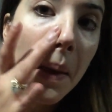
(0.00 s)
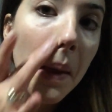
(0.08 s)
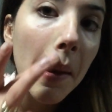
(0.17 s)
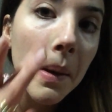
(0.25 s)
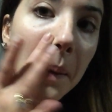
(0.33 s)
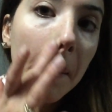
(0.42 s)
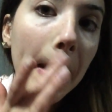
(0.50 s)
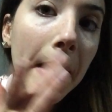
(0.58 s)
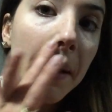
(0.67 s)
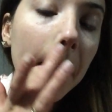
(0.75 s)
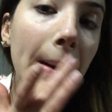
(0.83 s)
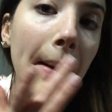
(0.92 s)
And right
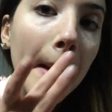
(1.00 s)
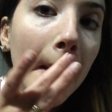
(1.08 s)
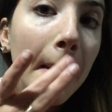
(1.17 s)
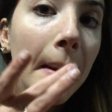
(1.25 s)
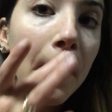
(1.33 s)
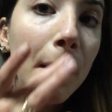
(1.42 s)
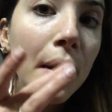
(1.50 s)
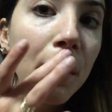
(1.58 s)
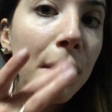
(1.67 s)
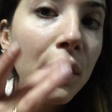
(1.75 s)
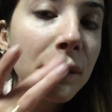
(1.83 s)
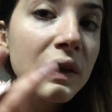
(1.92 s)
here,
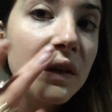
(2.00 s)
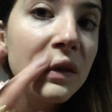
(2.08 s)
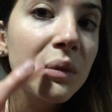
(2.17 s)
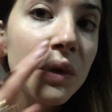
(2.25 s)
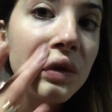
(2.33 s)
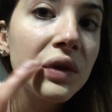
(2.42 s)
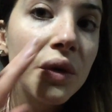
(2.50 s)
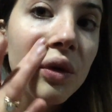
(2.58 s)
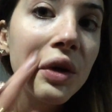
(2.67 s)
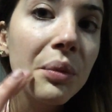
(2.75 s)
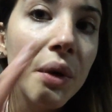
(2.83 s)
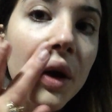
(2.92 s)
because this is the most
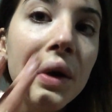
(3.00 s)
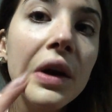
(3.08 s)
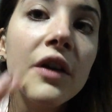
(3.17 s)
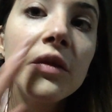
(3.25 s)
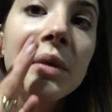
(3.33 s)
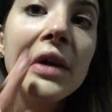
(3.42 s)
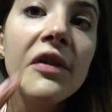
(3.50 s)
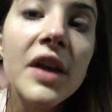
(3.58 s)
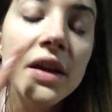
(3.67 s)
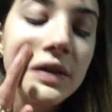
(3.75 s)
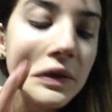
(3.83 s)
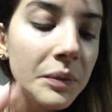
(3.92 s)
annoying part of my
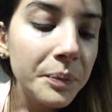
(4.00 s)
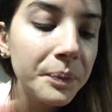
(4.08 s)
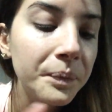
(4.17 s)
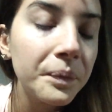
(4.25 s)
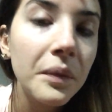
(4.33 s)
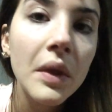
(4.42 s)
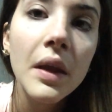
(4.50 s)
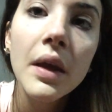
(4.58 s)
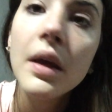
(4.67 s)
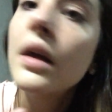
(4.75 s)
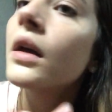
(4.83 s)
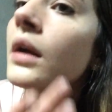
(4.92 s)
face.
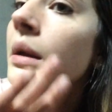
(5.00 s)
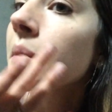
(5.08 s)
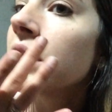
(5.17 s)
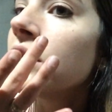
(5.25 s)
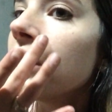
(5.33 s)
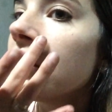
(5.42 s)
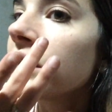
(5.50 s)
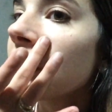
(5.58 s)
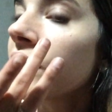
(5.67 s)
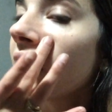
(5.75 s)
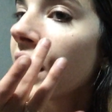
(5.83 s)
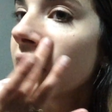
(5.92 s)
My cheeks
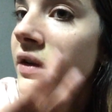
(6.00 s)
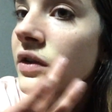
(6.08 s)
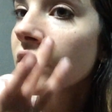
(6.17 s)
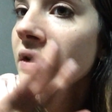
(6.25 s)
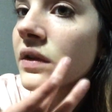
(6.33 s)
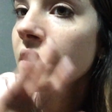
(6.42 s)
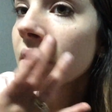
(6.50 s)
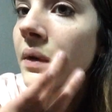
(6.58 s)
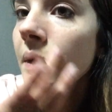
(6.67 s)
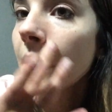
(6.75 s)
are fine, it's just